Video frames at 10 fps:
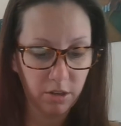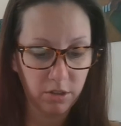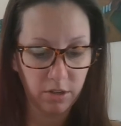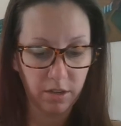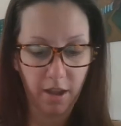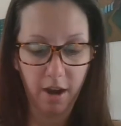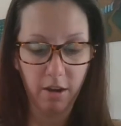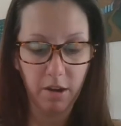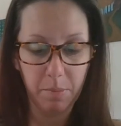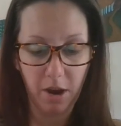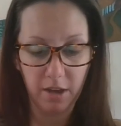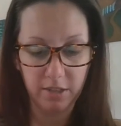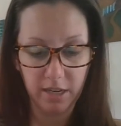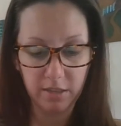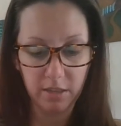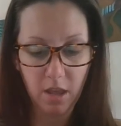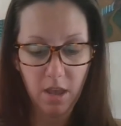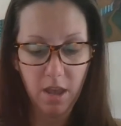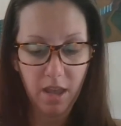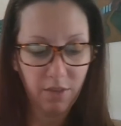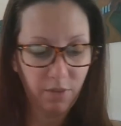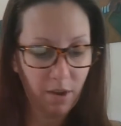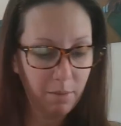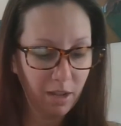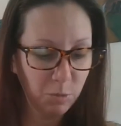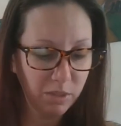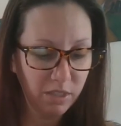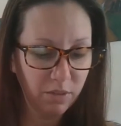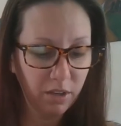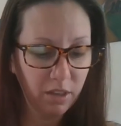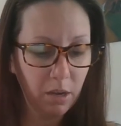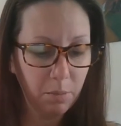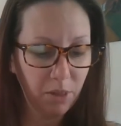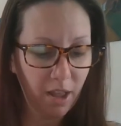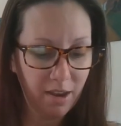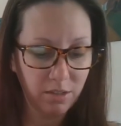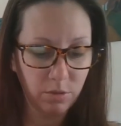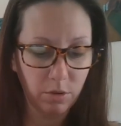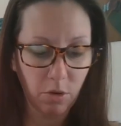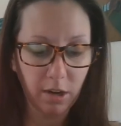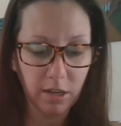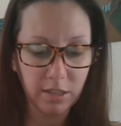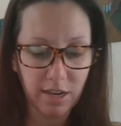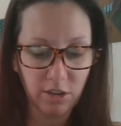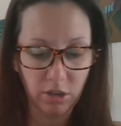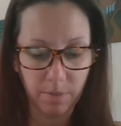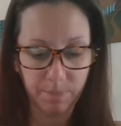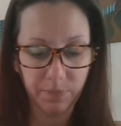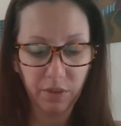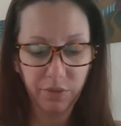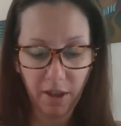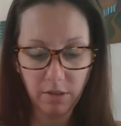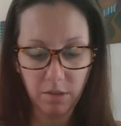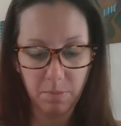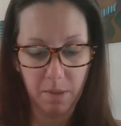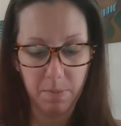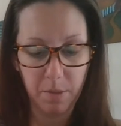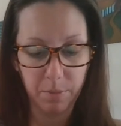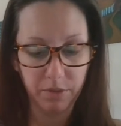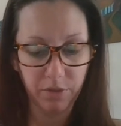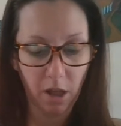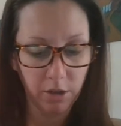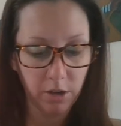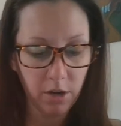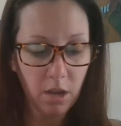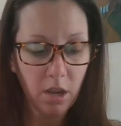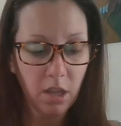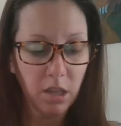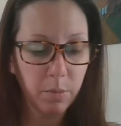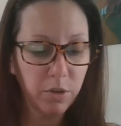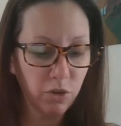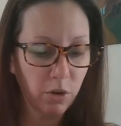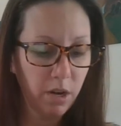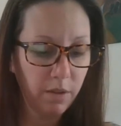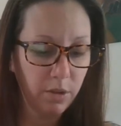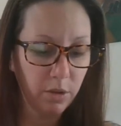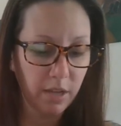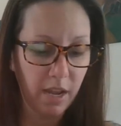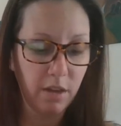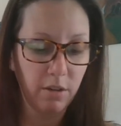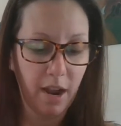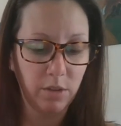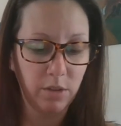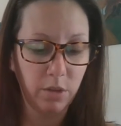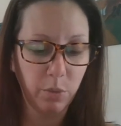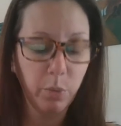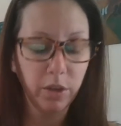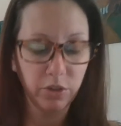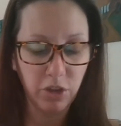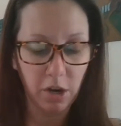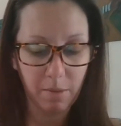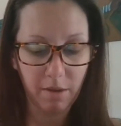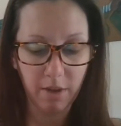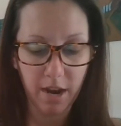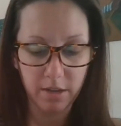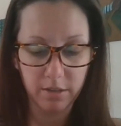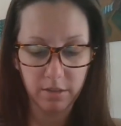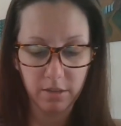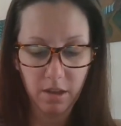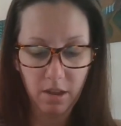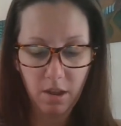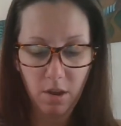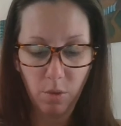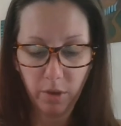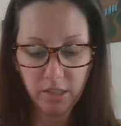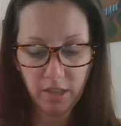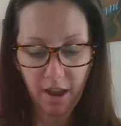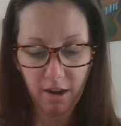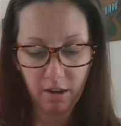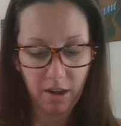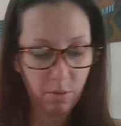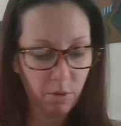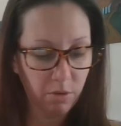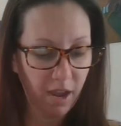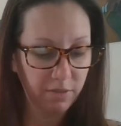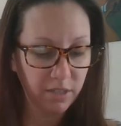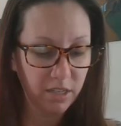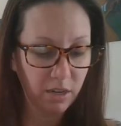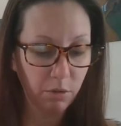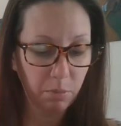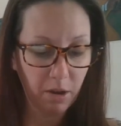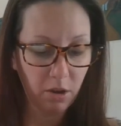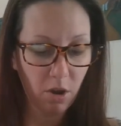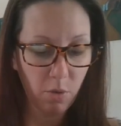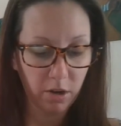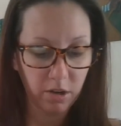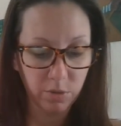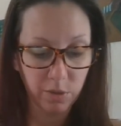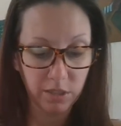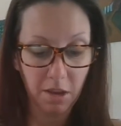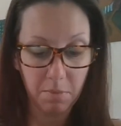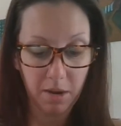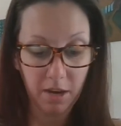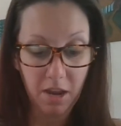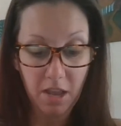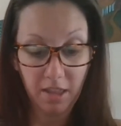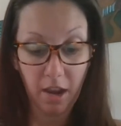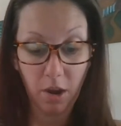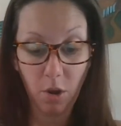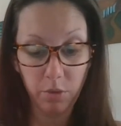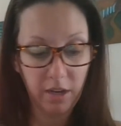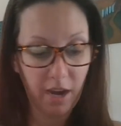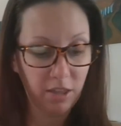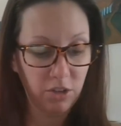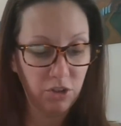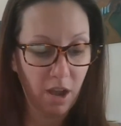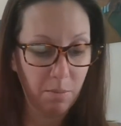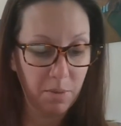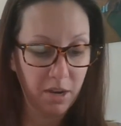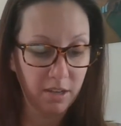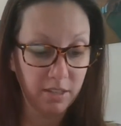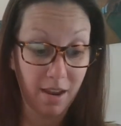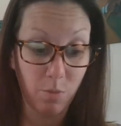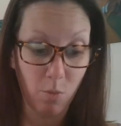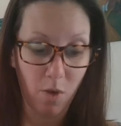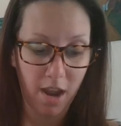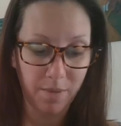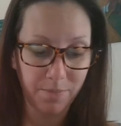during the hiring process, if I'm not specifically applying to an organization founded by people of color, the majority of those I interact with will share my race. Once hired, I won't have to deal with my coworkers' resentment that I only got the job because I am white.